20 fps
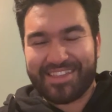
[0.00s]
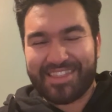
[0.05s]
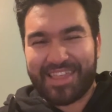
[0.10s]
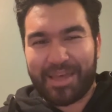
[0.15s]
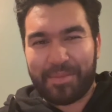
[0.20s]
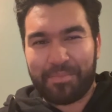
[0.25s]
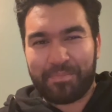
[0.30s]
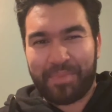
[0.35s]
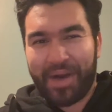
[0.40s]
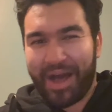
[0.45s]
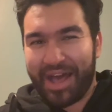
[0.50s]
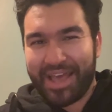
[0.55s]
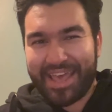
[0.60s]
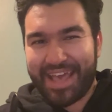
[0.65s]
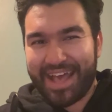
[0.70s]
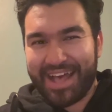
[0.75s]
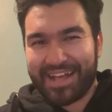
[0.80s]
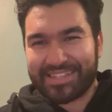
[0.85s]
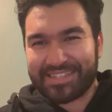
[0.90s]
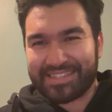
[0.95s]
that
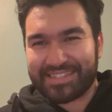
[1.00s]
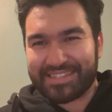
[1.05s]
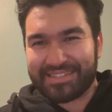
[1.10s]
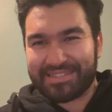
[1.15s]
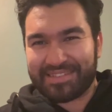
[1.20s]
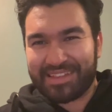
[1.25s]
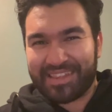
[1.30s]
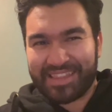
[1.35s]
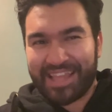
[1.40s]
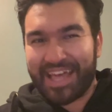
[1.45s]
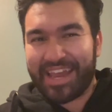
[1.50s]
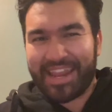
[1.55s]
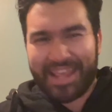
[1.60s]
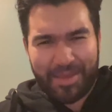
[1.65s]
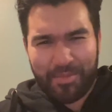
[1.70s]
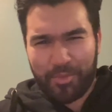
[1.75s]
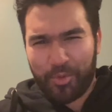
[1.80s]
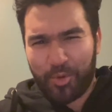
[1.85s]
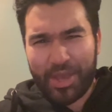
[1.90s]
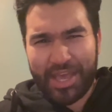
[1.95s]
Baez let
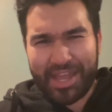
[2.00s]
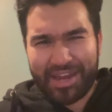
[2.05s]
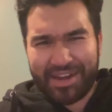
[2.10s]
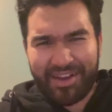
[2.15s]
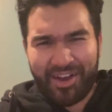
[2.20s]
him win,